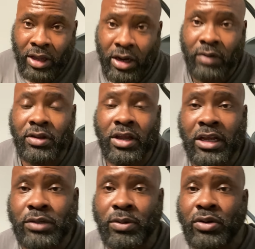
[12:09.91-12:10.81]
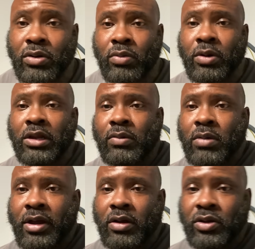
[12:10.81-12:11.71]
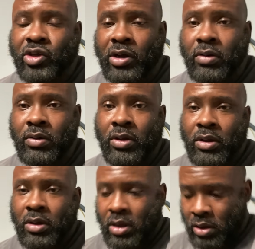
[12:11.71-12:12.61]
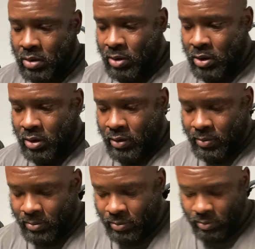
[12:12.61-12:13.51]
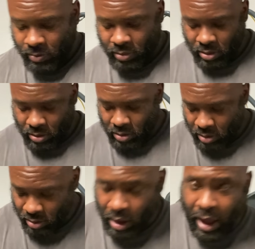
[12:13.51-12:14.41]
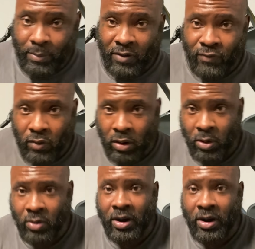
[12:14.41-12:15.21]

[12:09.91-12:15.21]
everything that's been doing really well. So I'm happy for him on